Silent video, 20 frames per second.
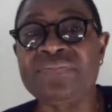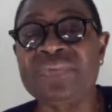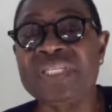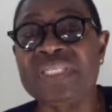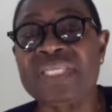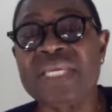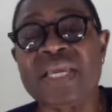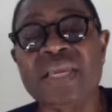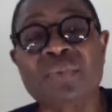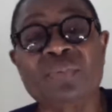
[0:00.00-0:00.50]
the
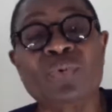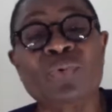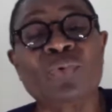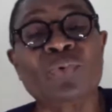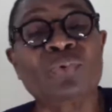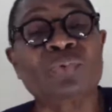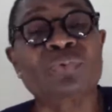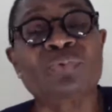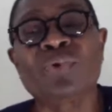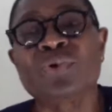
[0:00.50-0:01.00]

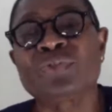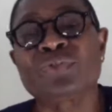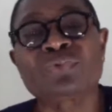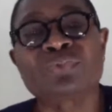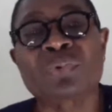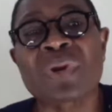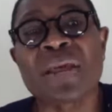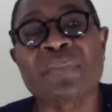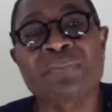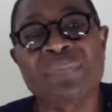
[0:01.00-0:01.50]
table, was
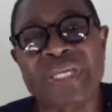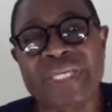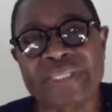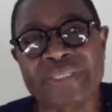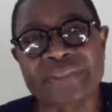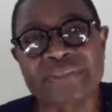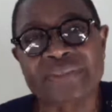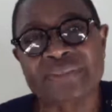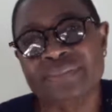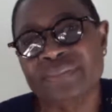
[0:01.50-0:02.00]

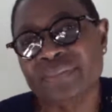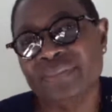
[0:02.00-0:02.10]
rambling,